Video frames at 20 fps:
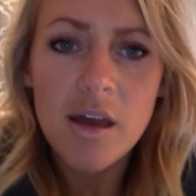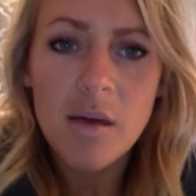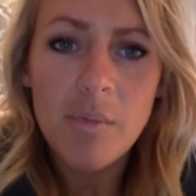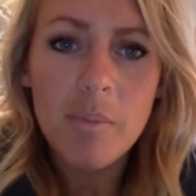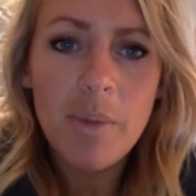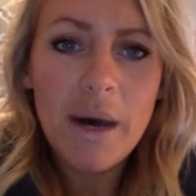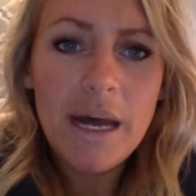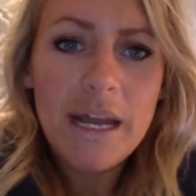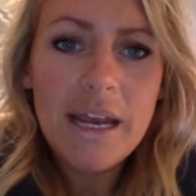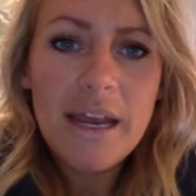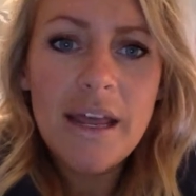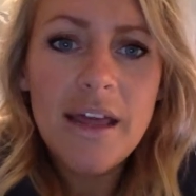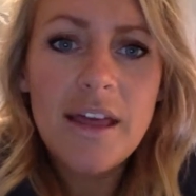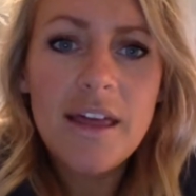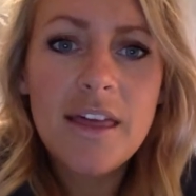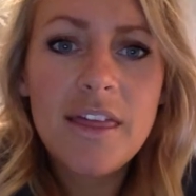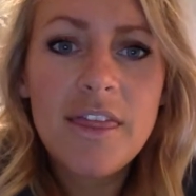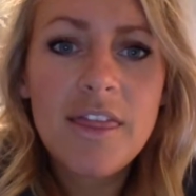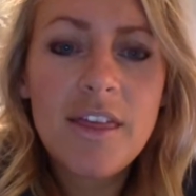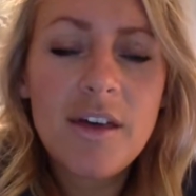But
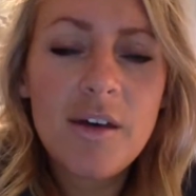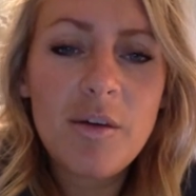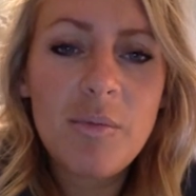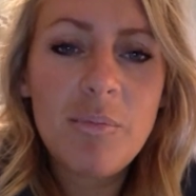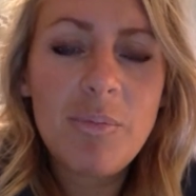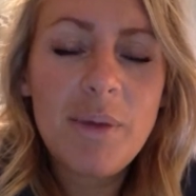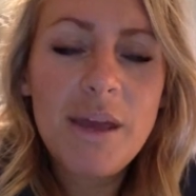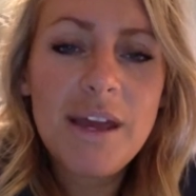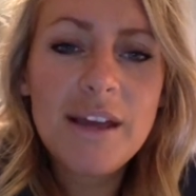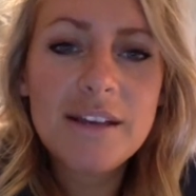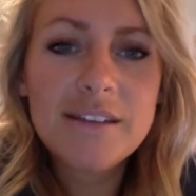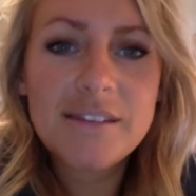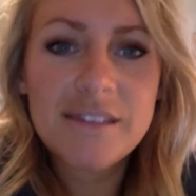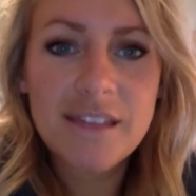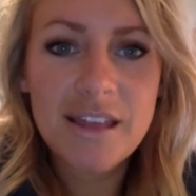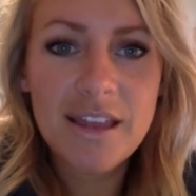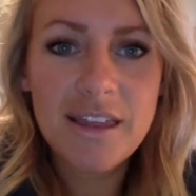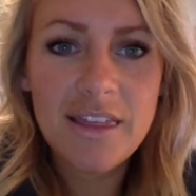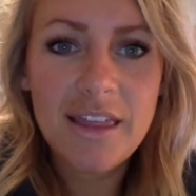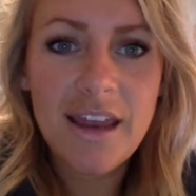the biggest
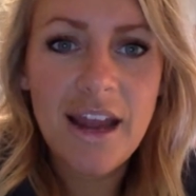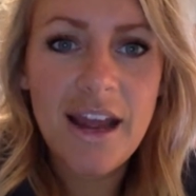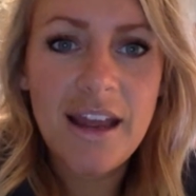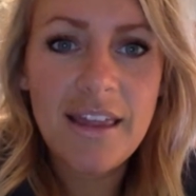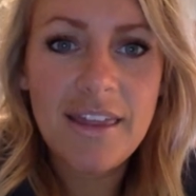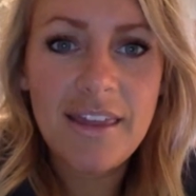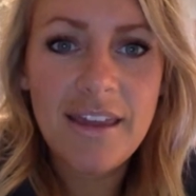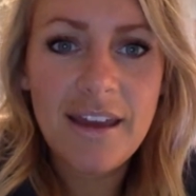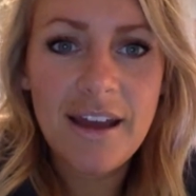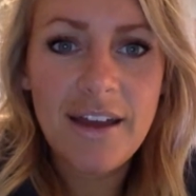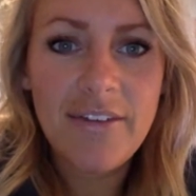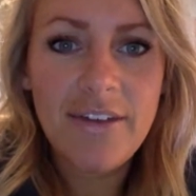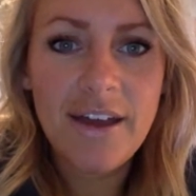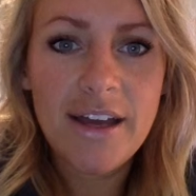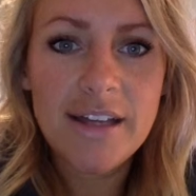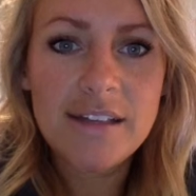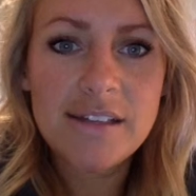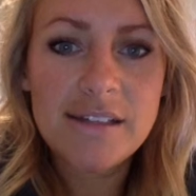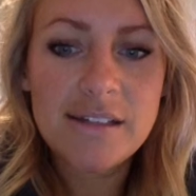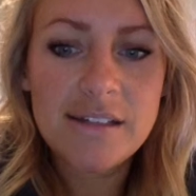thing that I think I've
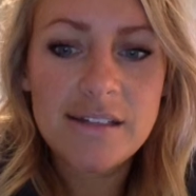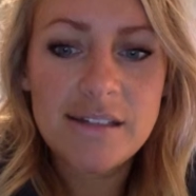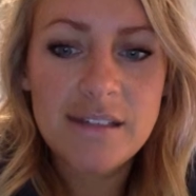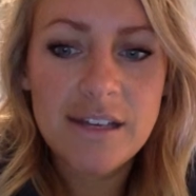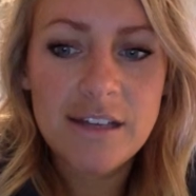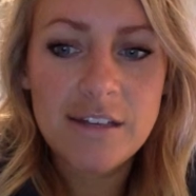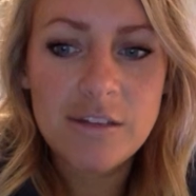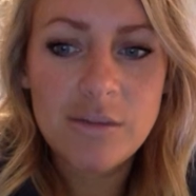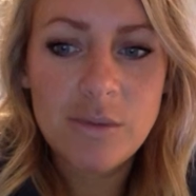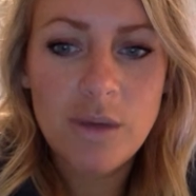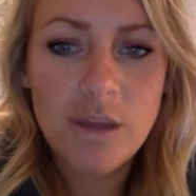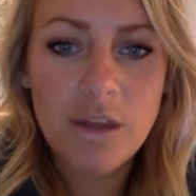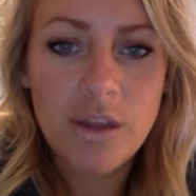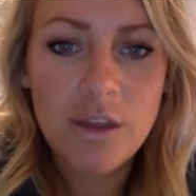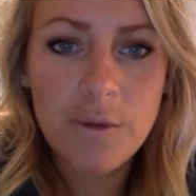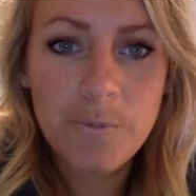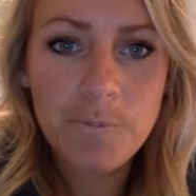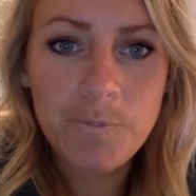had success with